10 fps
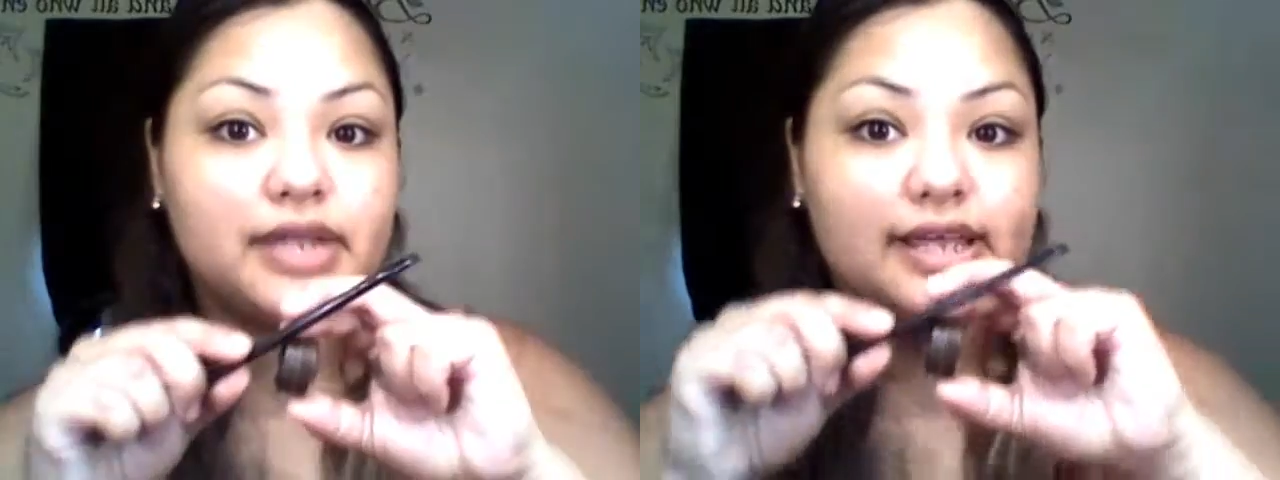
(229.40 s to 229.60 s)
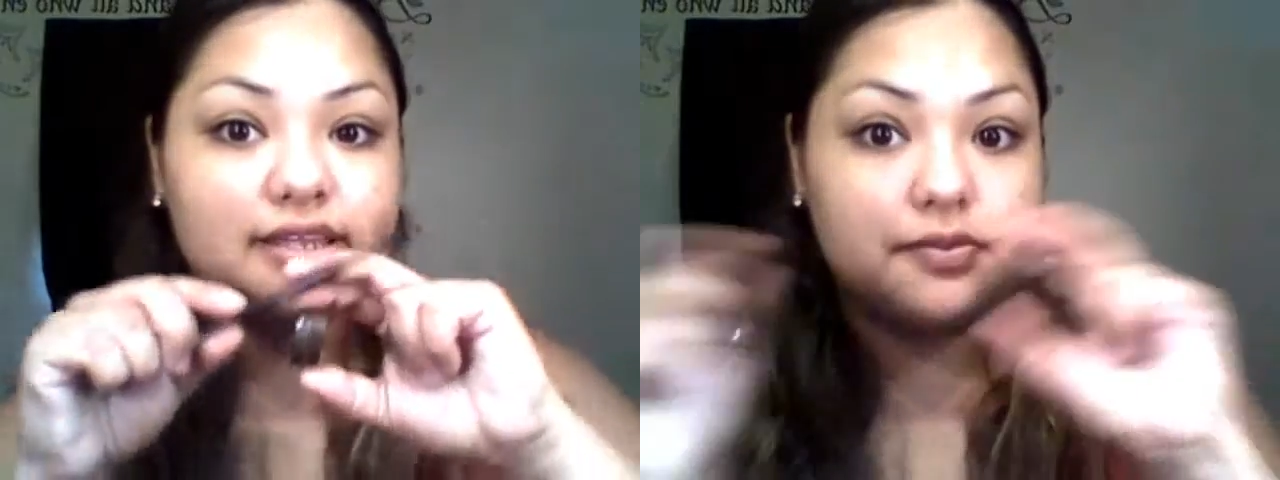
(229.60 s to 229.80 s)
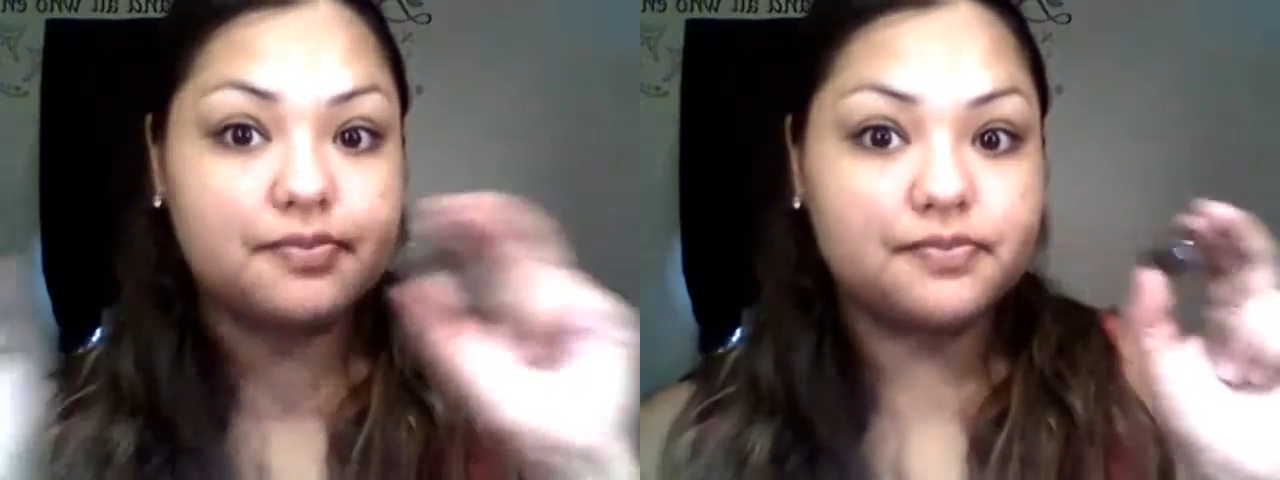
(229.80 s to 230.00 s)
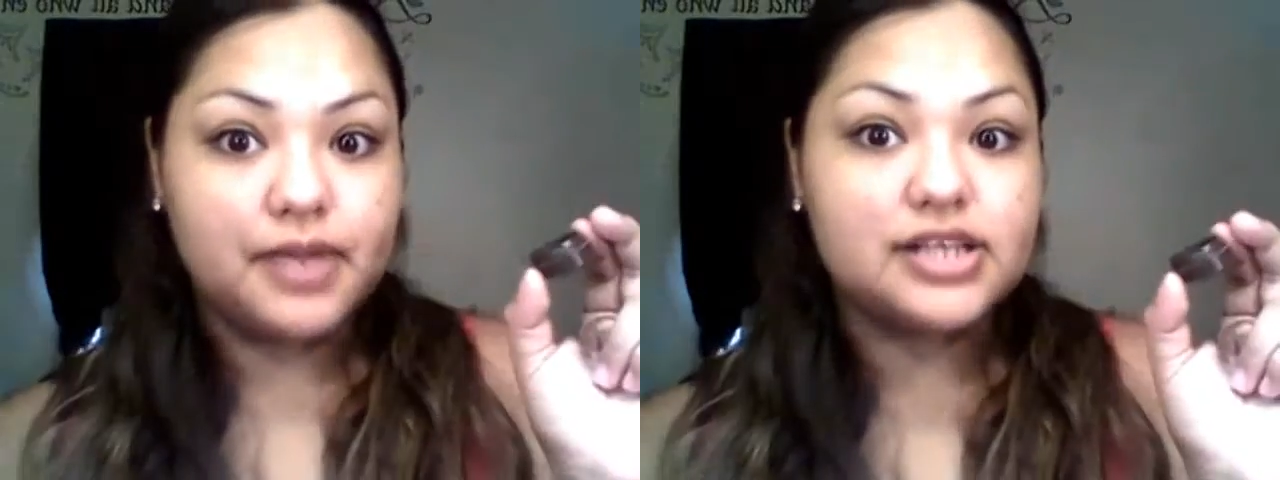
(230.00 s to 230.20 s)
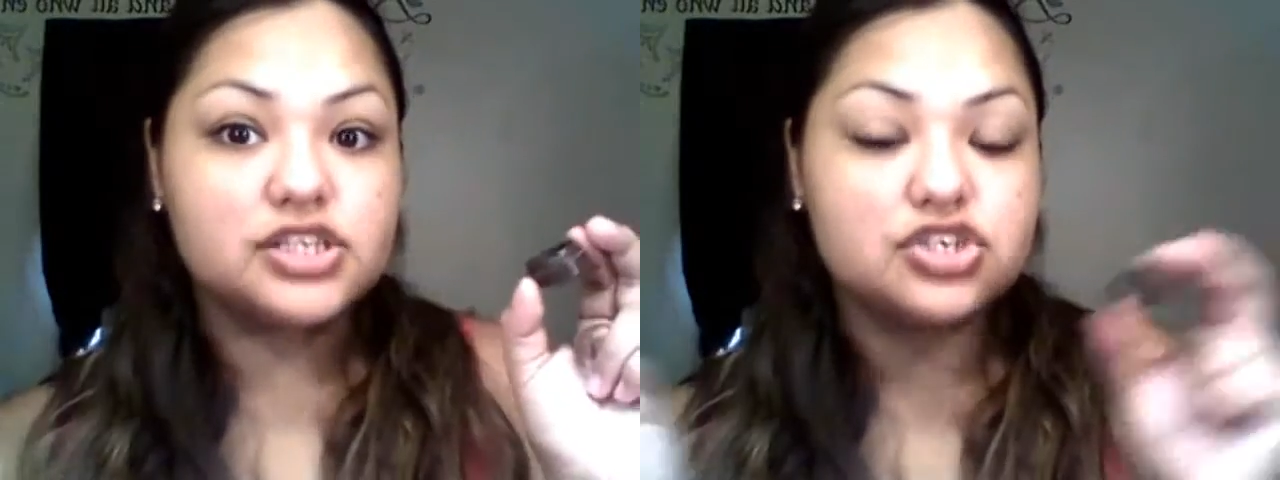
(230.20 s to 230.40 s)
like the
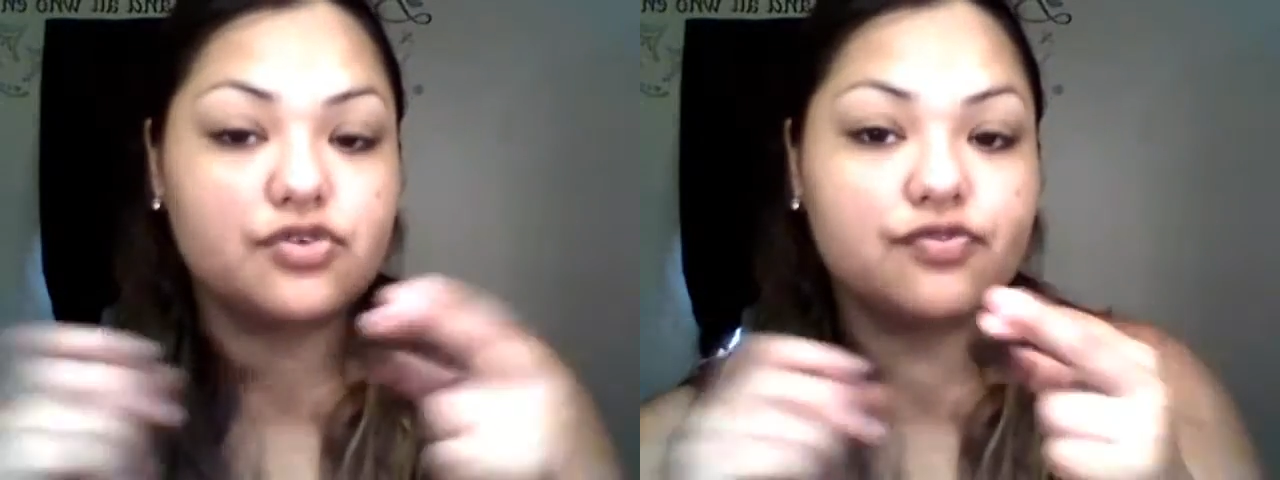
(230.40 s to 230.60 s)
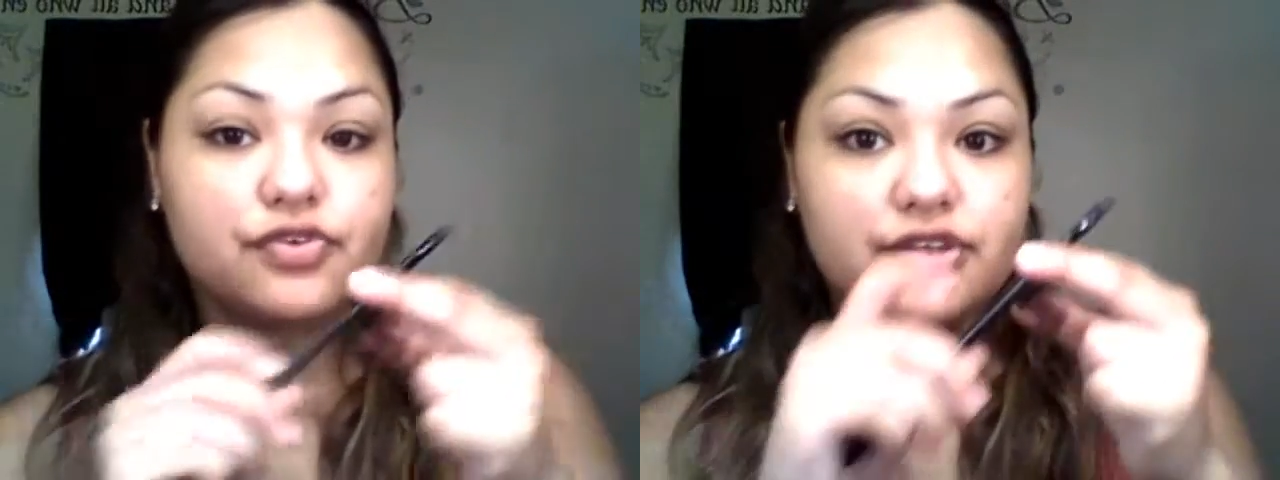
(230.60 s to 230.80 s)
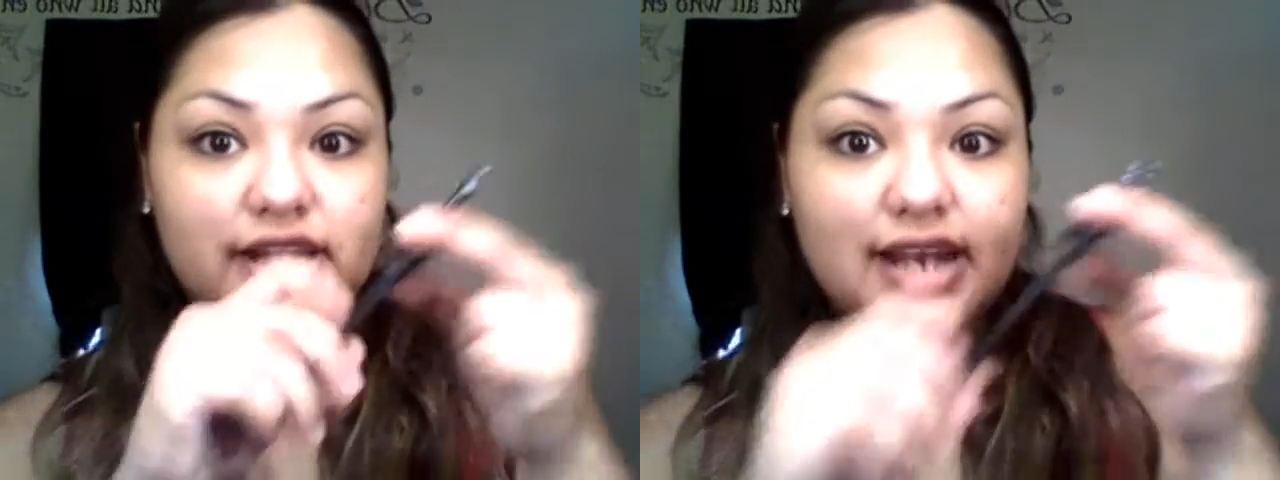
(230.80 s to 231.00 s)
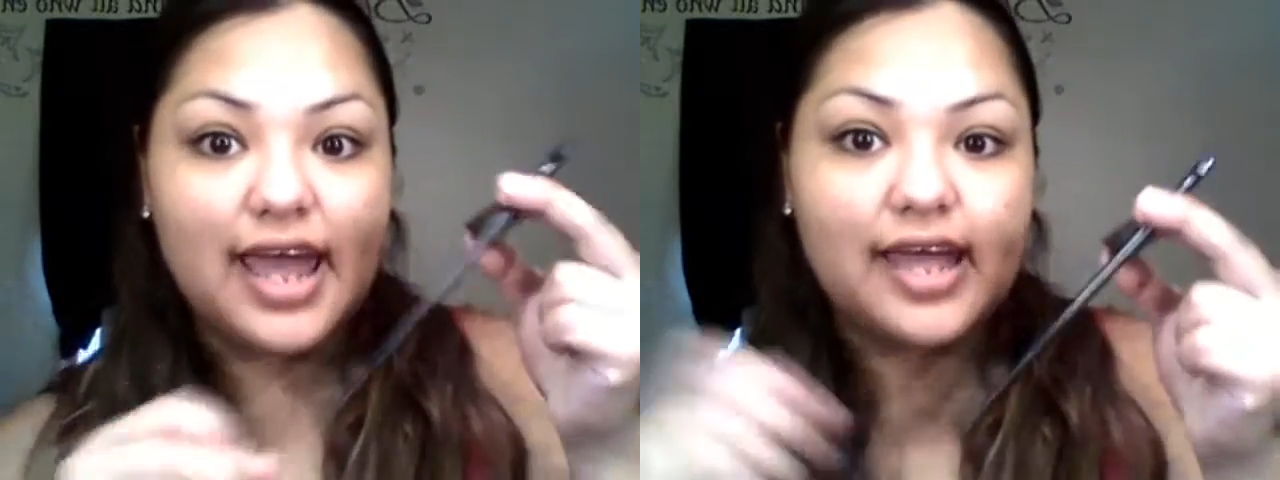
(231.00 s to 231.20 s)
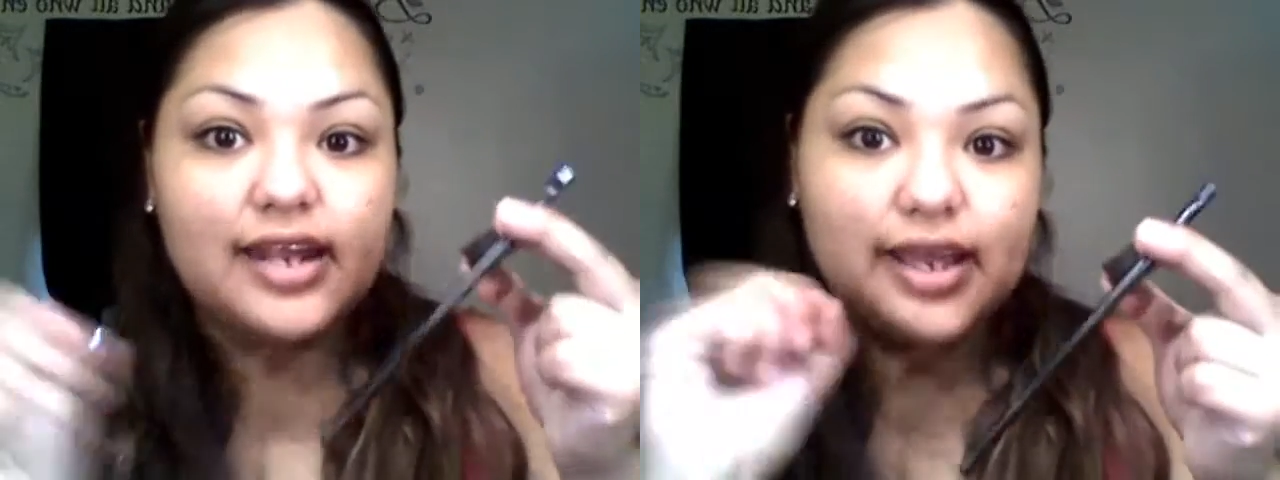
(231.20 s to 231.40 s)
pencil for the
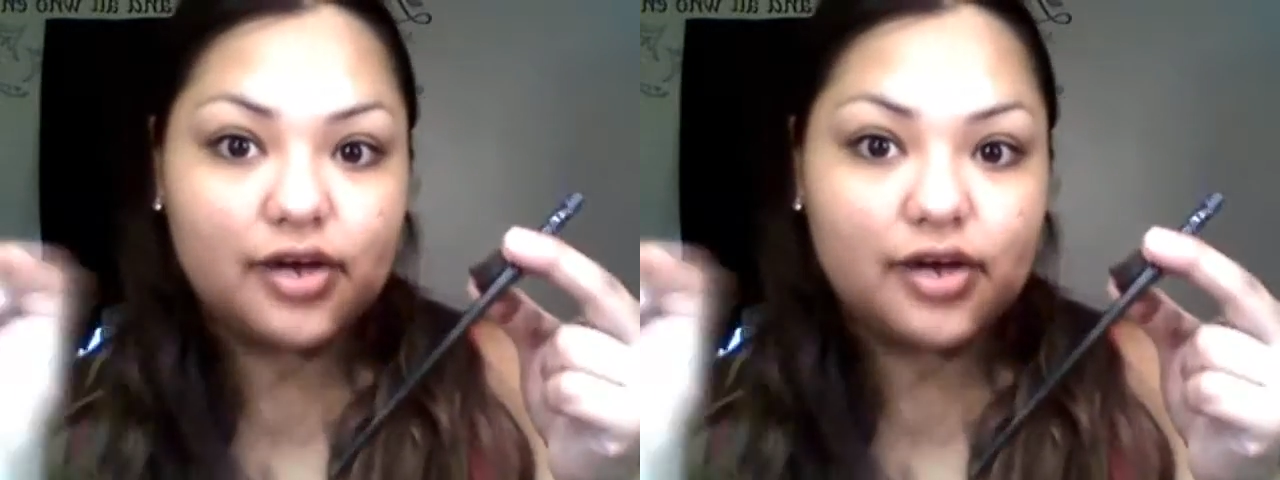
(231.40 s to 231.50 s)
lead,